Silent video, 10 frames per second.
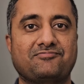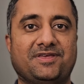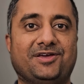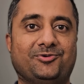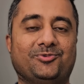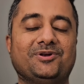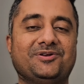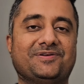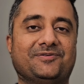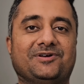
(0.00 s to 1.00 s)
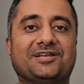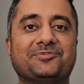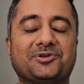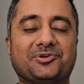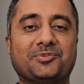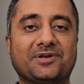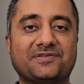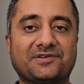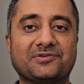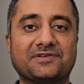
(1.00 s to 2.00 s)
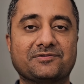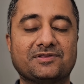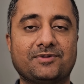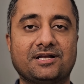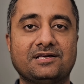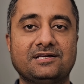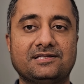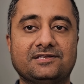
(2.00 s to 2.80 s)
Hey everyone, welcome to 2 Minutes Tuesday with Bala.